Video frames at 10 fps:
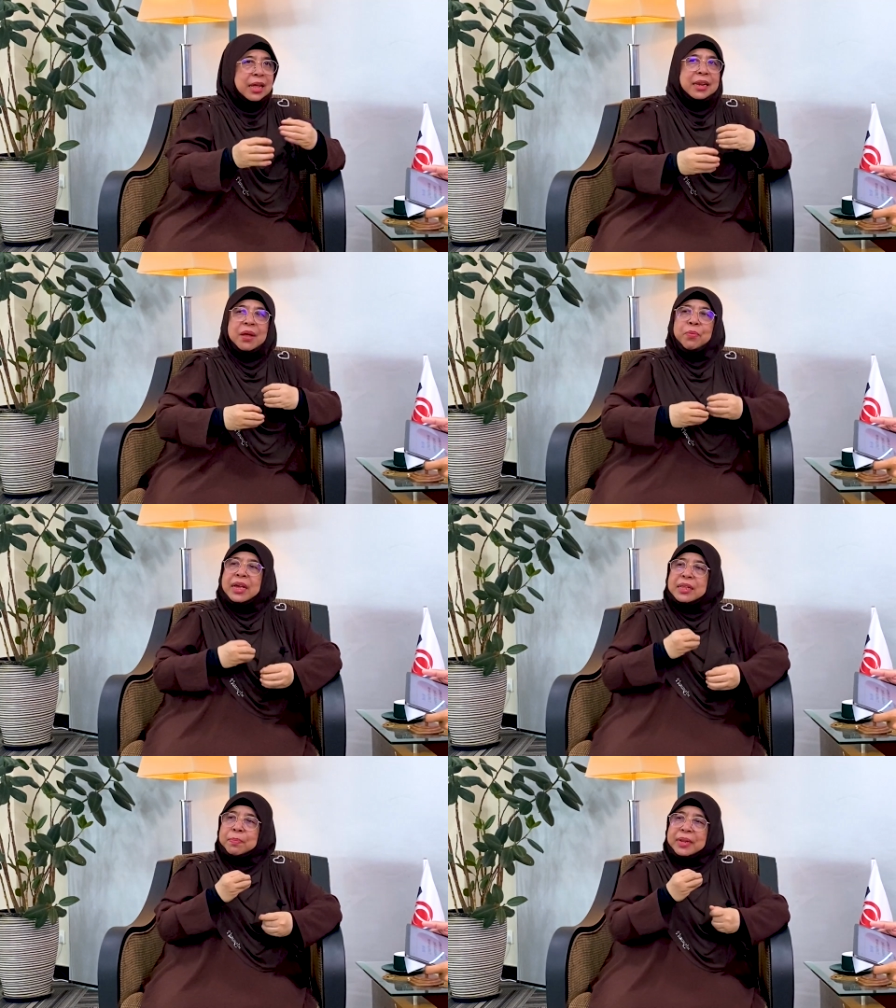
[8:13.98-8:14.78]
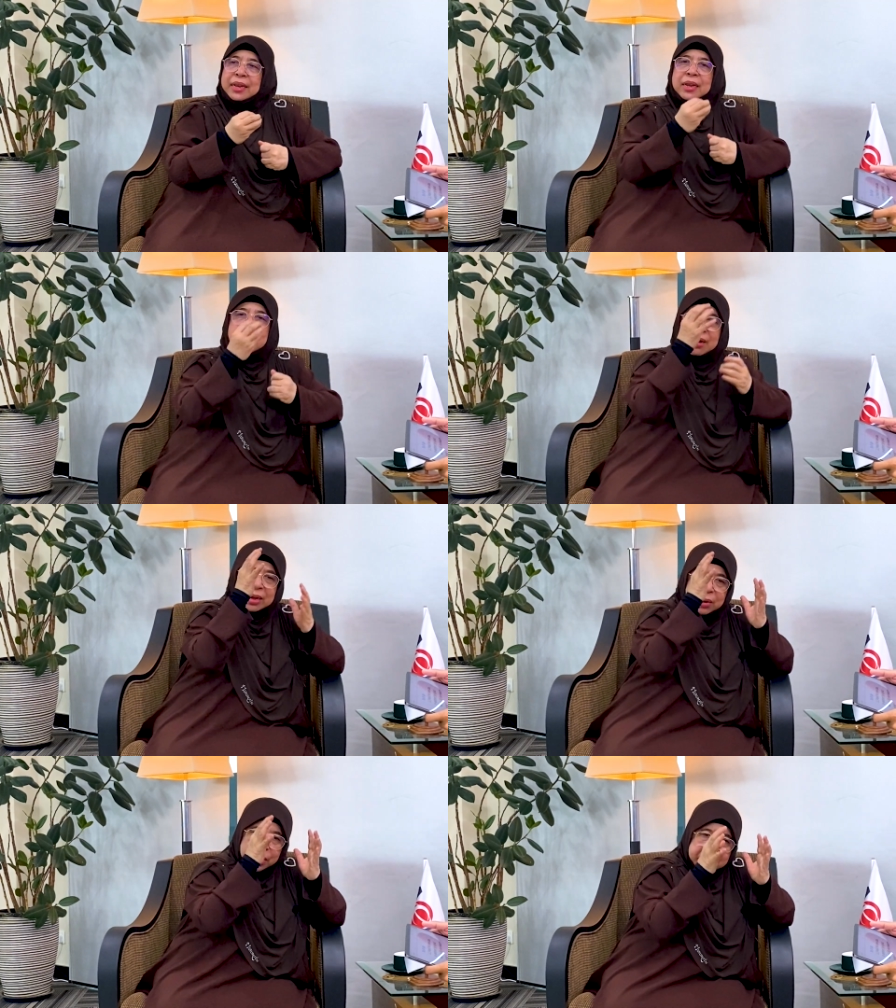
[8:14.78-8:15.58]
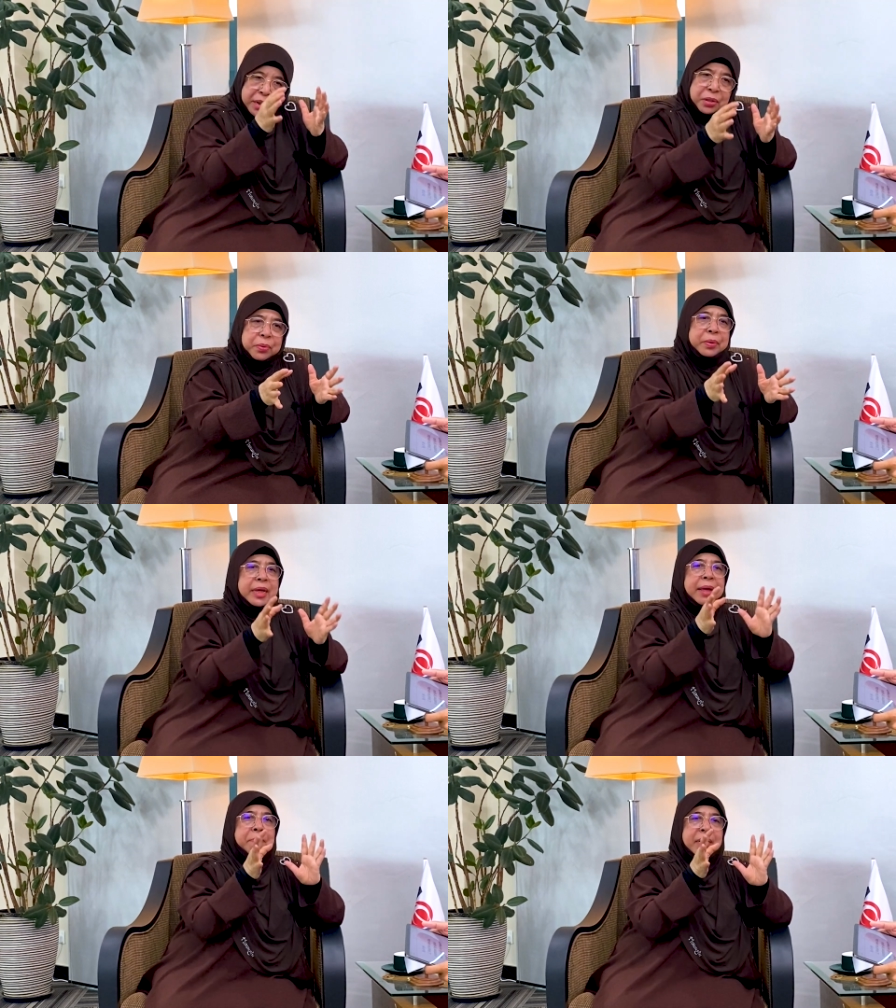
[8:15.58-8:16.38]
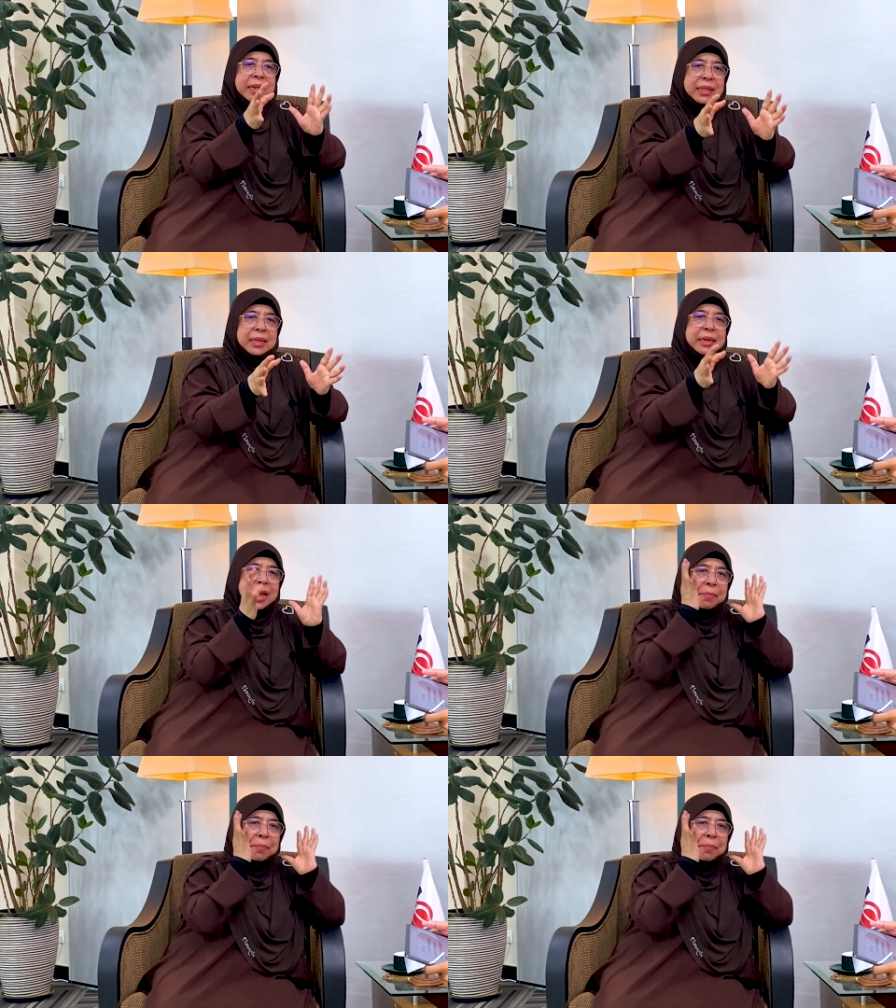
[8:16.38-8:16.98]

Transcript: Then we explain according to the ability,